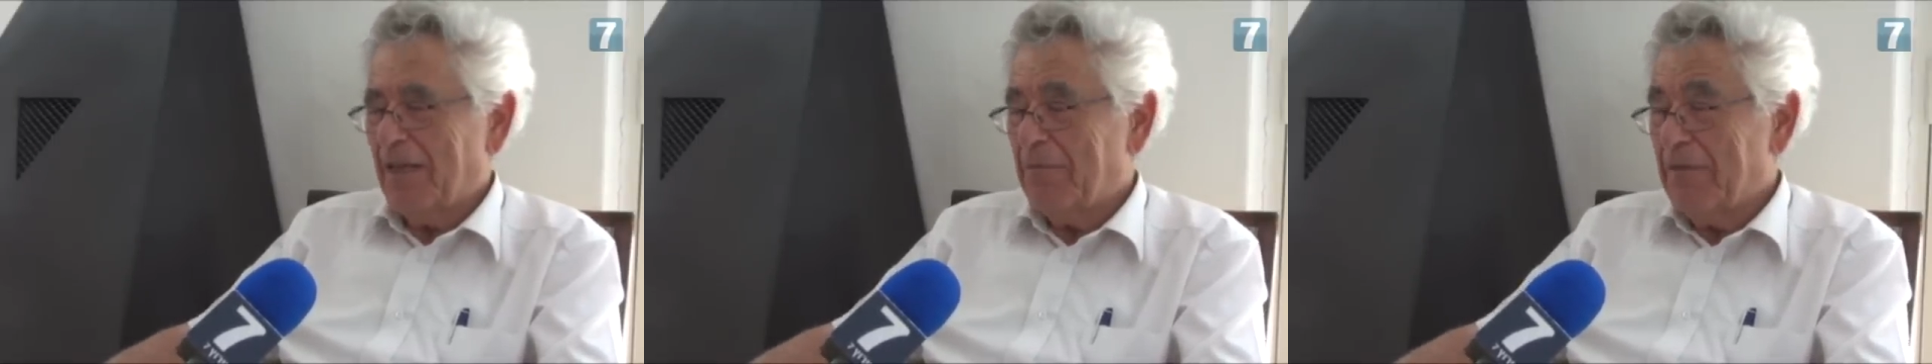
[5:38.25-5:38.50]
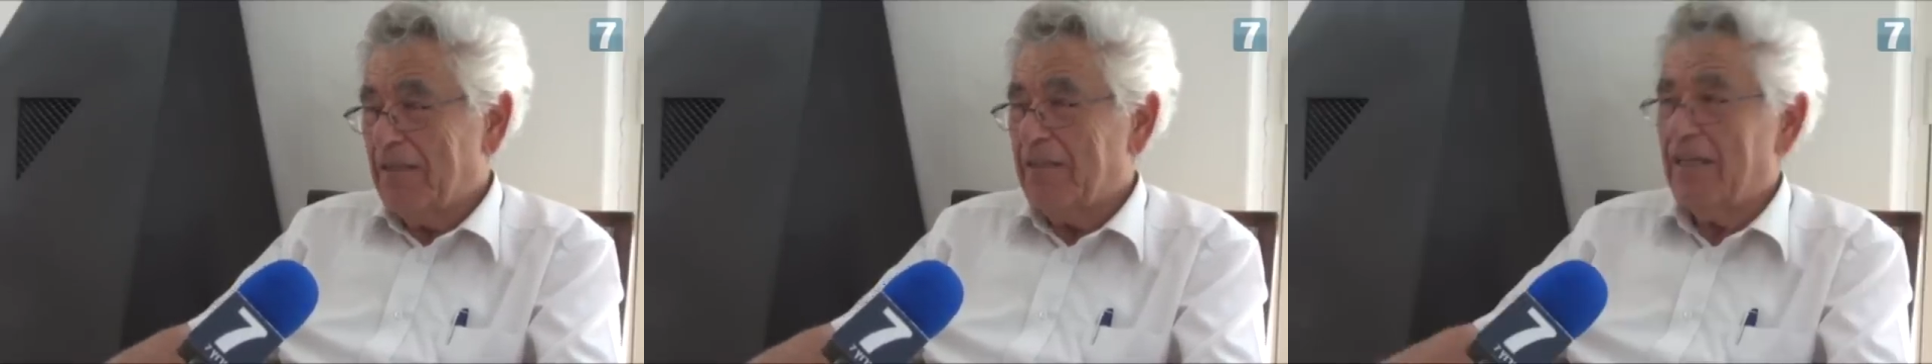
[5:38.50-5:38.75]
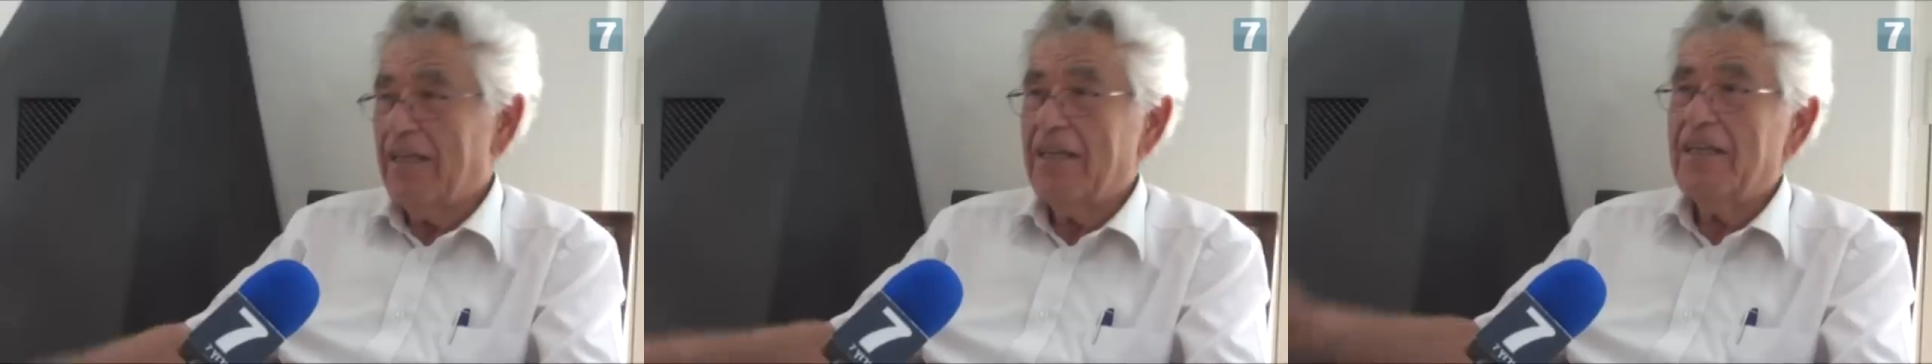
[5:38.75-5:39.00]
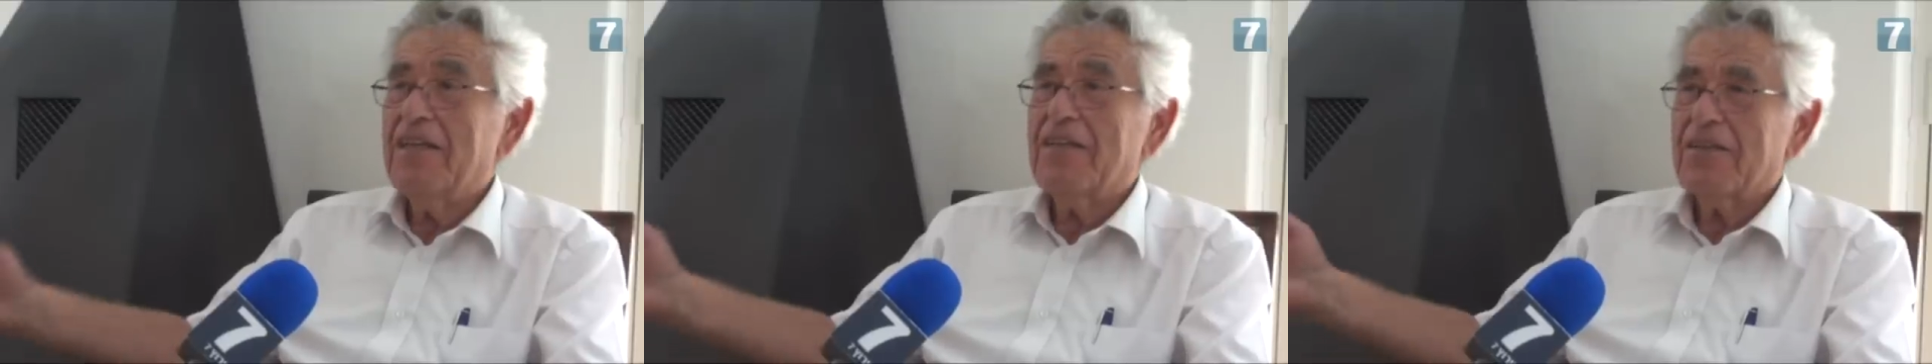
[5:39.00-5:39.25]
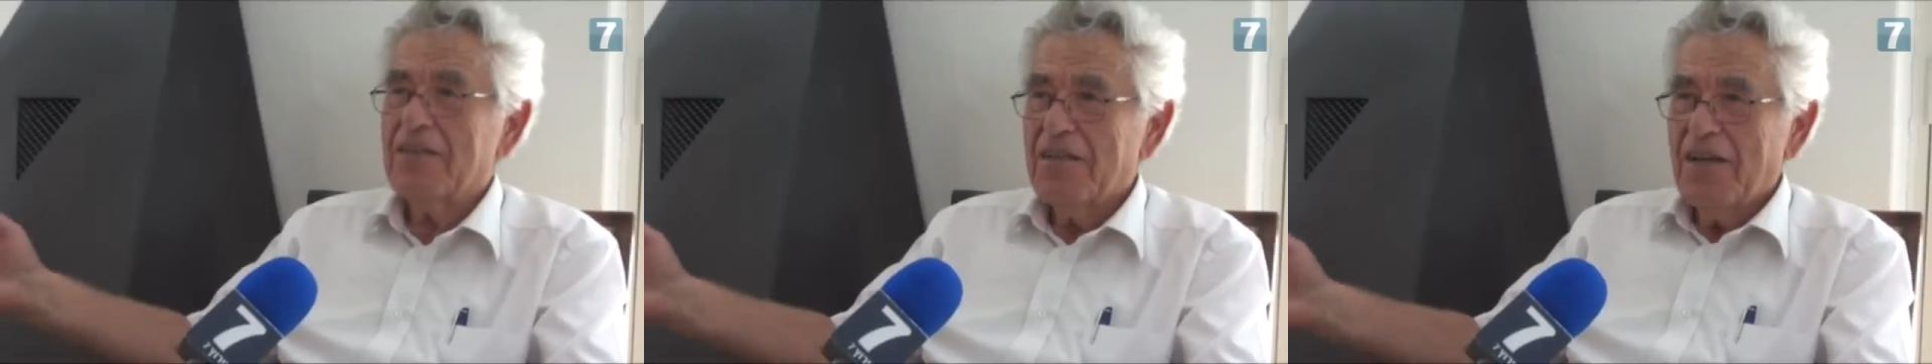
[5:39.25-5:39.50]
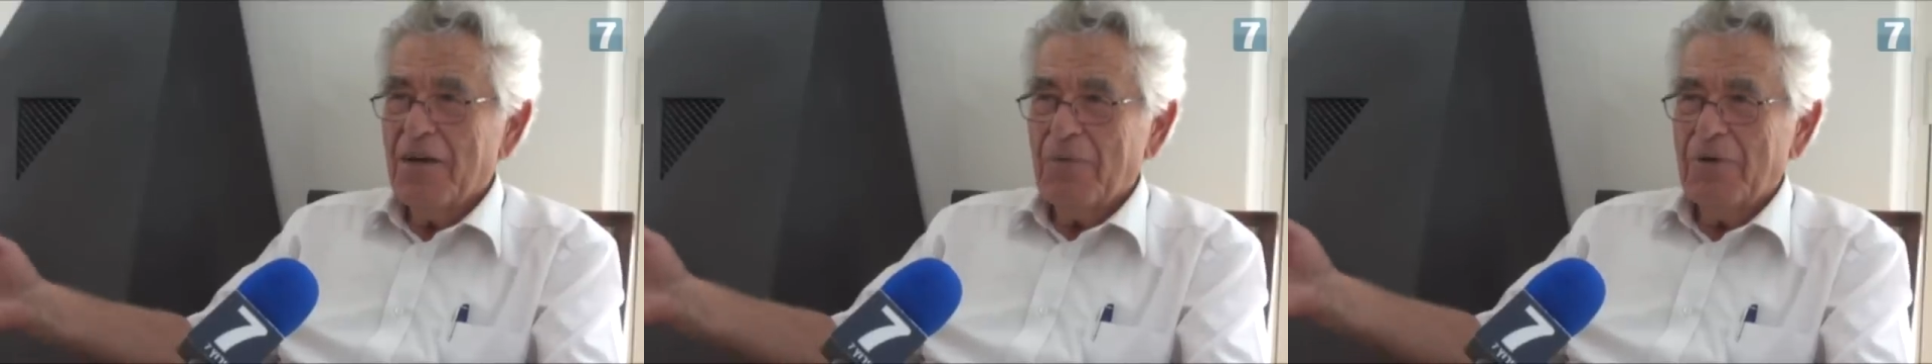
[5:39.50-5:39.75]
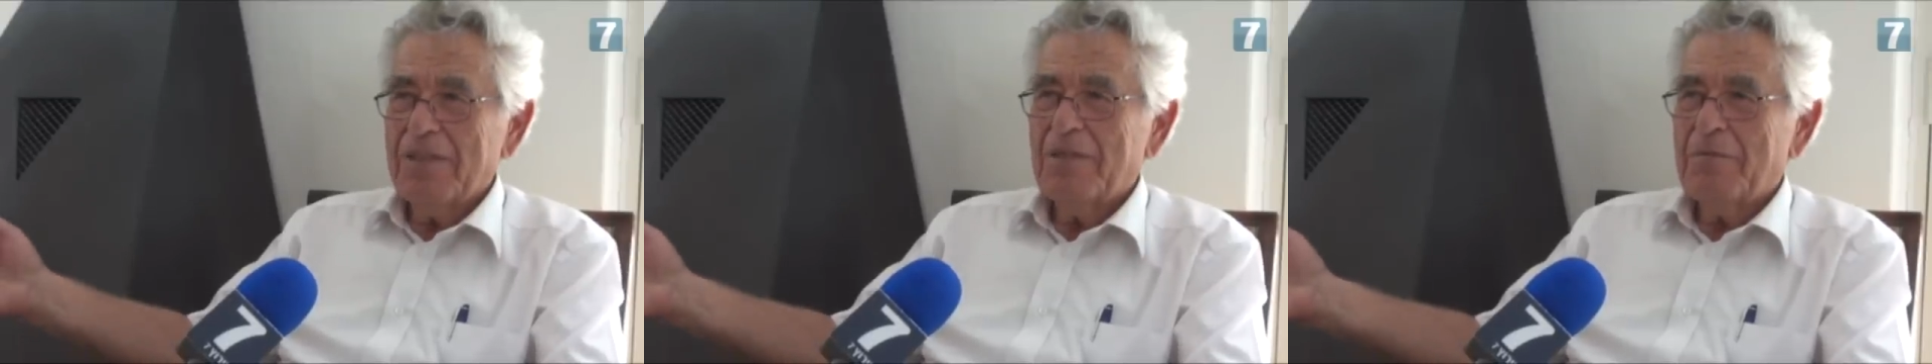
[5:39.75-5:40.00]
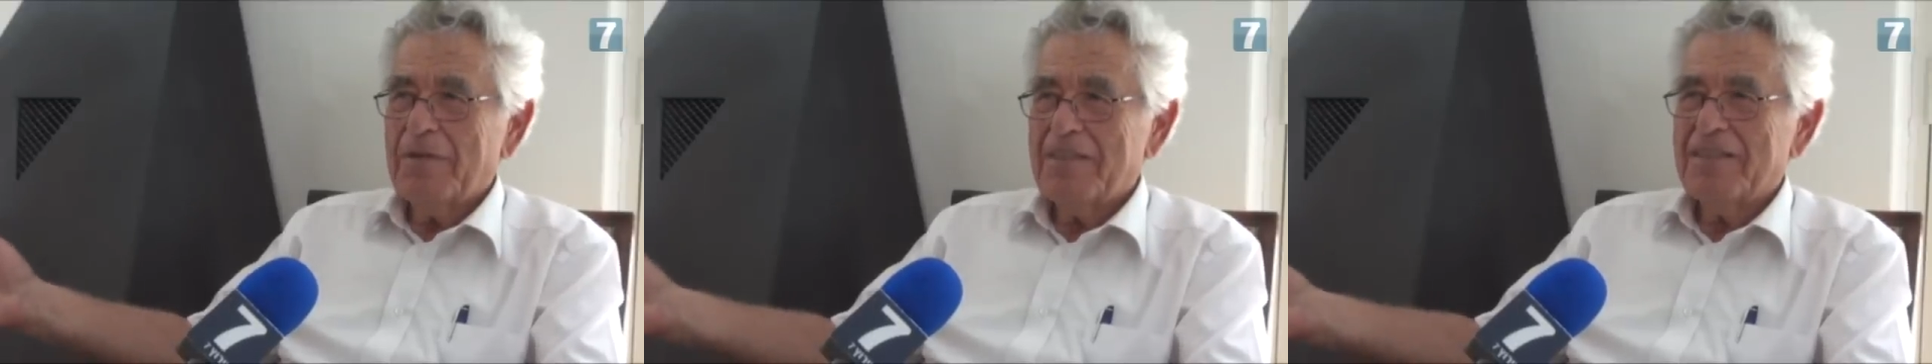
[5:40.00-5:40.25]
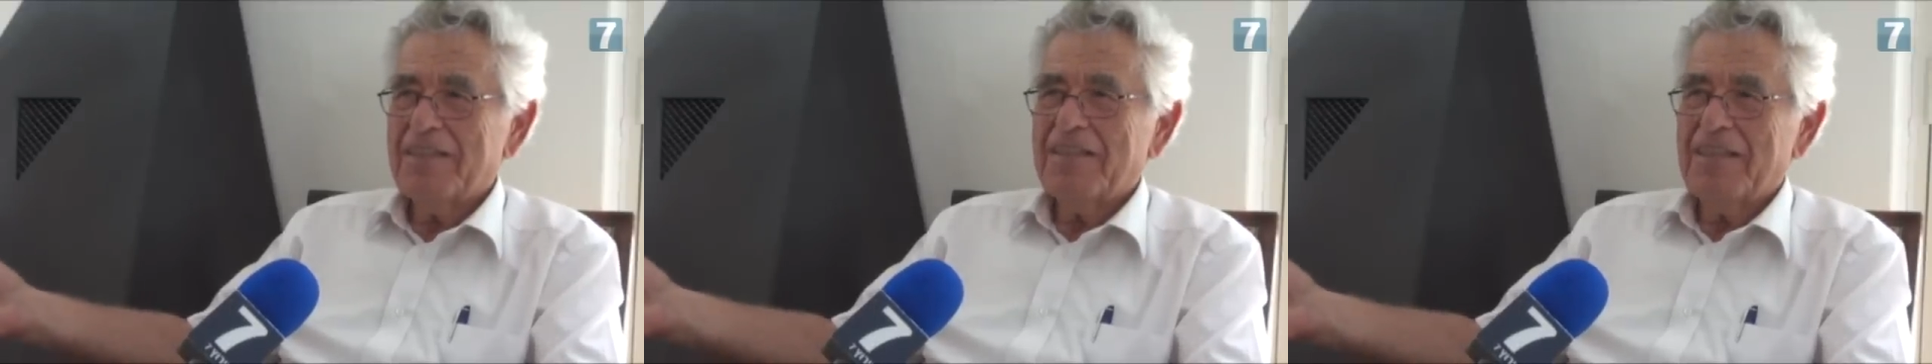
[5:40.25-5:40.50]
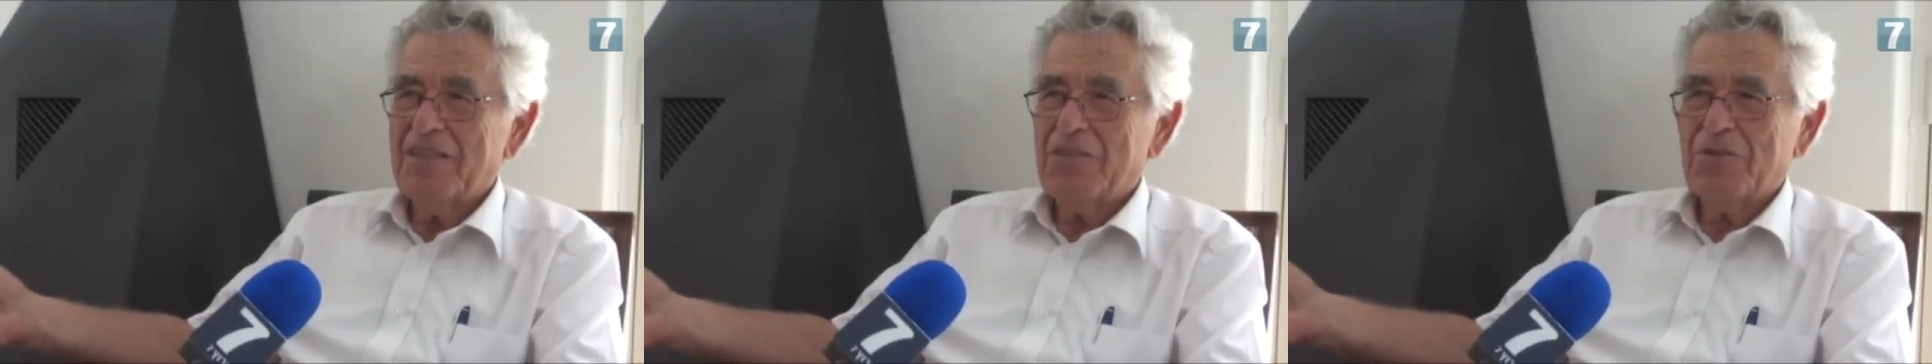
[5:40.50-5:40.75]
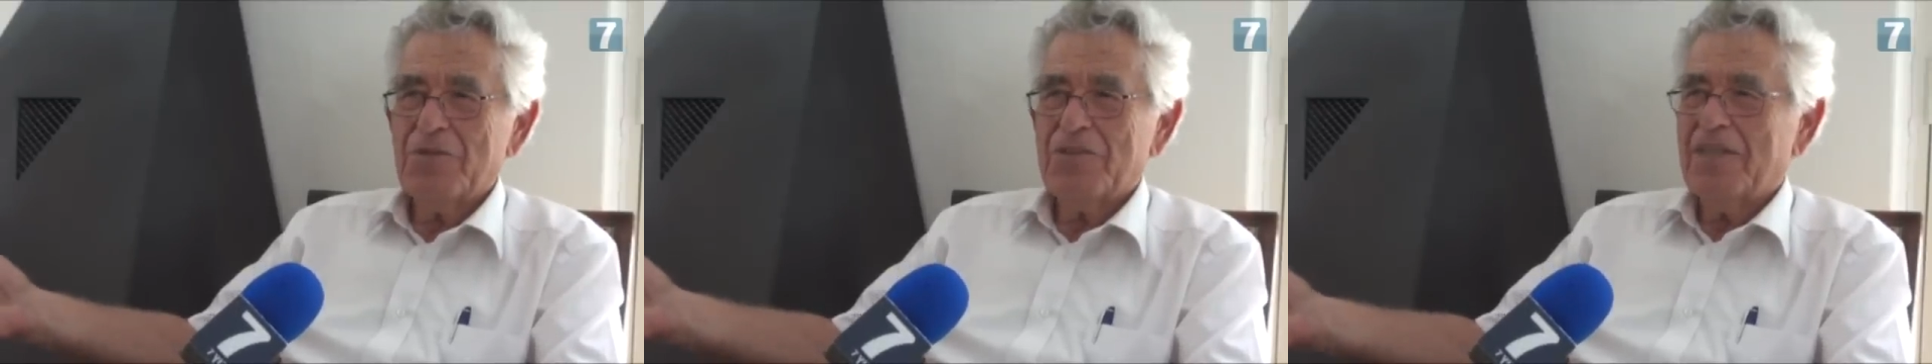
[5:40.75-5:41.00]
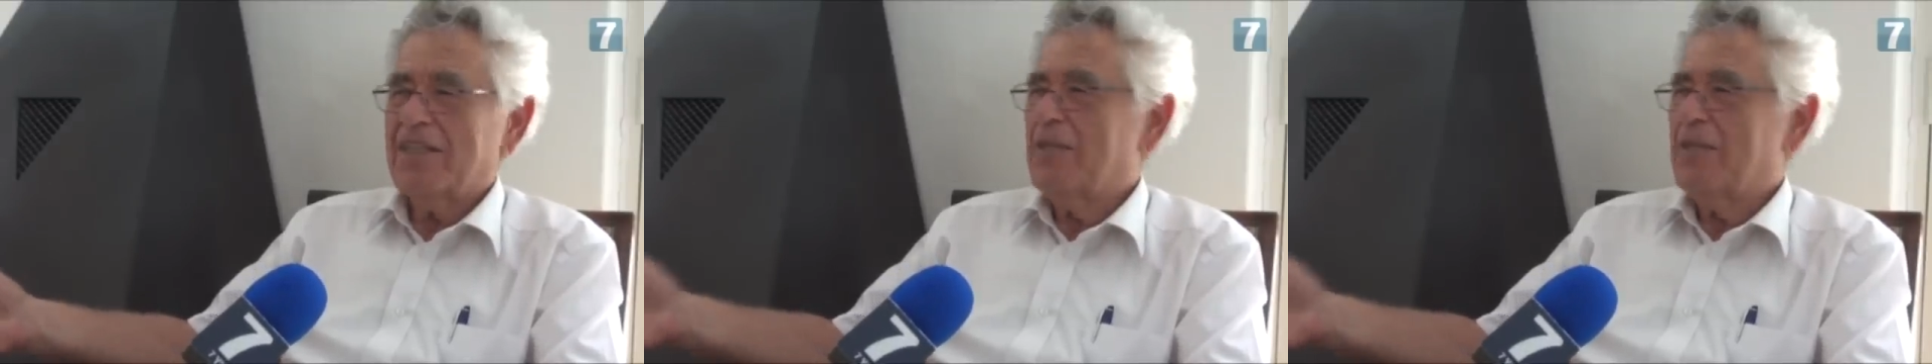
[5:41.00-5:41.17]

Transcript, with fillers: I mean, they hear what the president has to say.